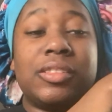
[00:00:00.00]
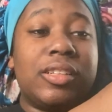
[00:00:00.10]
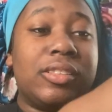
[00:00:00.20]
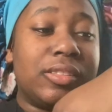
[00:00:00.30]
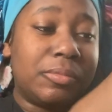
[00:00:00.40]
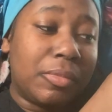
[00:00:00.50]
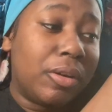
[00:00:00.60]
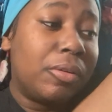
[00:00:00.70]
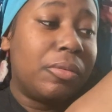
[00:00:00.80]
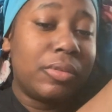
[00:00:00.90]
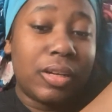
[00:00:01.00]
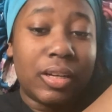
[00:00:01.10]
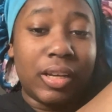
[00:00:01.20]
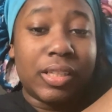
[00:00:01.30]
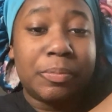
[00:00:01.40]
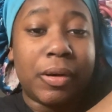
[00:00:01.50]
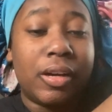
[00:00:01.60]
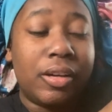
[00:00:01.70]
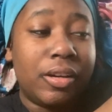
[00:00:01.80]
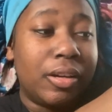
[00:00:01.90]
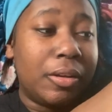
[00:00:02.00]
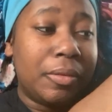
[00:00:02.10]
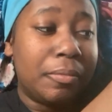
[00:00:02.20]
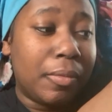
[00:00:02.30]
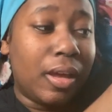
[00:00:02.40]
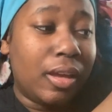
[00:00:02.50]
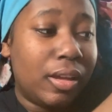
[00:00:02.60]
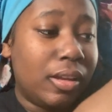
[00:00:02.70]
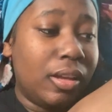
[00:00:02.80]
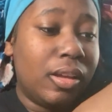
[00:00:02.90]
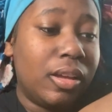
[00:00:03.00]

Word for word: because my old one gonna expire in May,